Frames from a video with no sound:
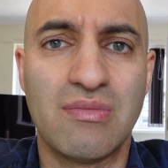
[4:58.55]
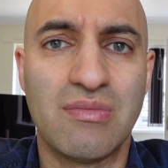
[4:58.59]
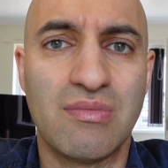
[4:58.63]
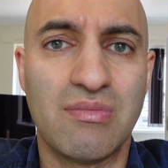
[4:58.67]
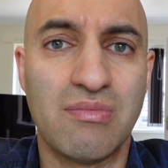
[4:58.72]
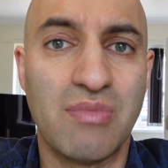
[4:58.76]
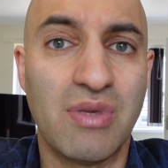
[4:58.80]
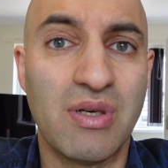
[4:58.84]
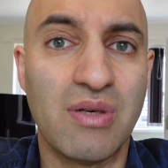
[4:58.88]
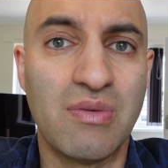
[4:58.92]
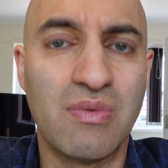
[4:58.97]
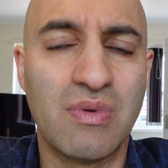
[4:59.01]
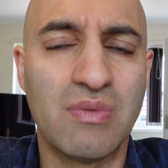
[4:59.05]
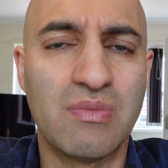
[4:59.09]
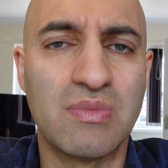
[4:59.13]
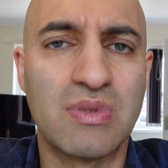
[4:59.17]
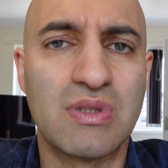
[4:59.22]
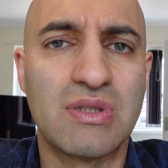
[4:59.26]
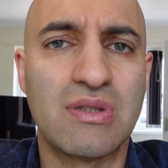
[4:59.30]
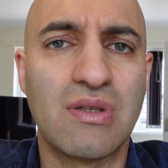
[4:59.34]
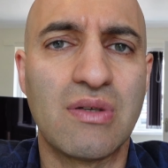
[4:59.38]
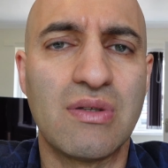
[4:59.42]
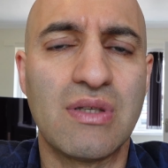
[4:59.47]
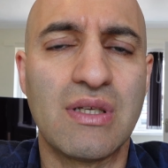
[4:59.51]
minimum
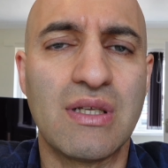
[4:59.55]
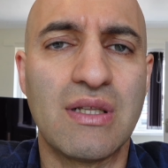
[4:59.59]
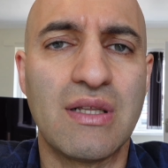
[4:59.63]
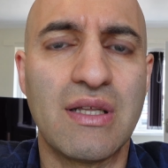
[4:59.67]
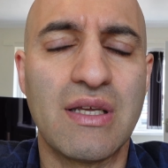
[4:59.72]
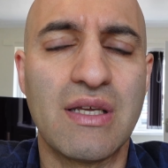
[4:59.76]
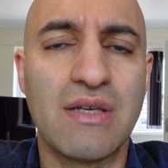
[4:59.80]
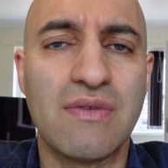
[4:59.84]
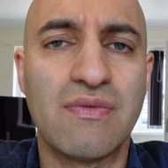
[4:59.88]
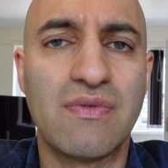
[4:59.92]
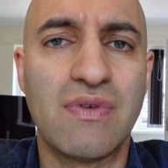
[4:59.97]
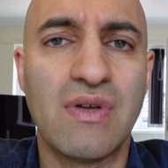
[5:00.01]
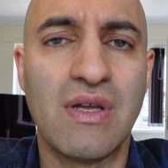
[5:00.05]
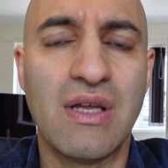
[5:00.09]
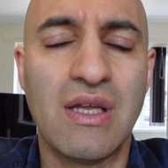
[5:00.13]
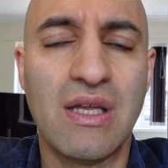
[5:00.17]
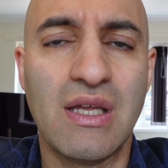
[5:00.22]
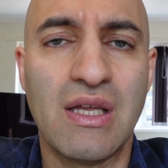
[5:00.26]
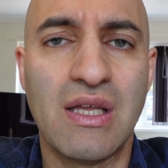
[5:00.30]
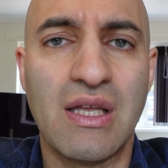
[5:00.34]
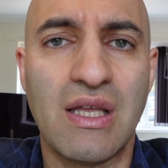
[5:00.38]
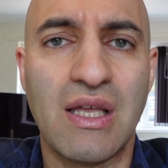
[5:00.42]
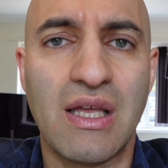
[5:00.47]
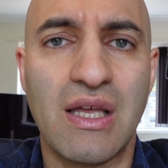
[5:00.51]
study leave
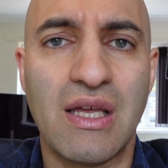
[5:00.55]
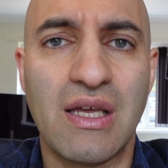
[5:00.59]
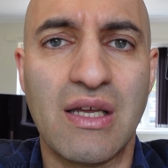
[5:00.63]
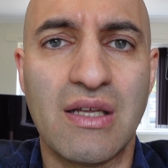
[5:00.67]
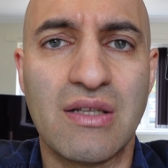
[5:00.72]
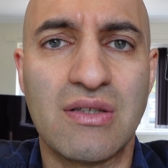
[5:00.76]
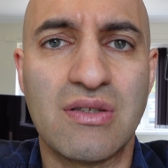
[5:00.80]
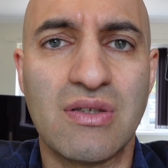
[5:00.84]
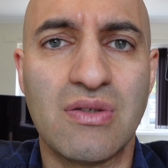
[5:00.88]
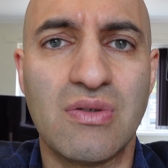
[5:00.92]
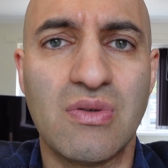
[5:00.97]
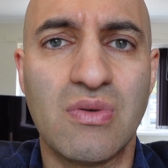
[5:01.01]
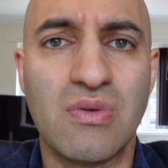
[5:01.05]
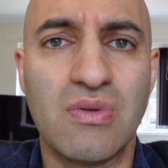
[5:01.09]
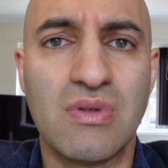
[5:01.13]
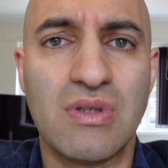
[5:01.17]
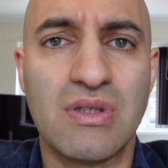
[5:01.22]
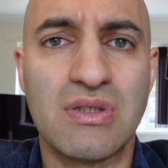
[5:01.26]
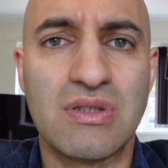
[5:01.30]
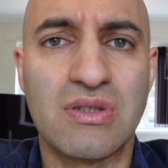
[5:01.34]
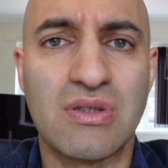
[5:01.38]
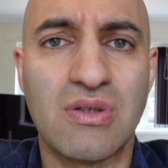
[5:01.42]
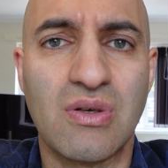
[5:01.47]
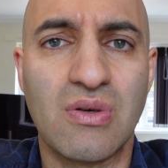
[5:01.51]
to do
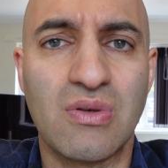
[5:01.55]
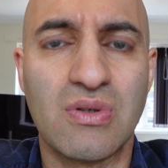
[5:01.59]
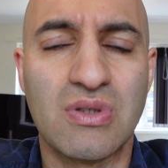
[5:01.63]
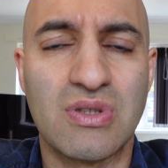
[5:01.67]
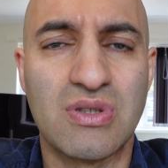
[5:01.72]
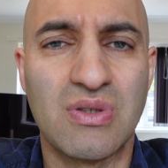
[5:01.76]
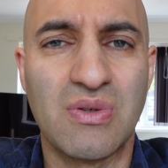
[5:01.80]
this course.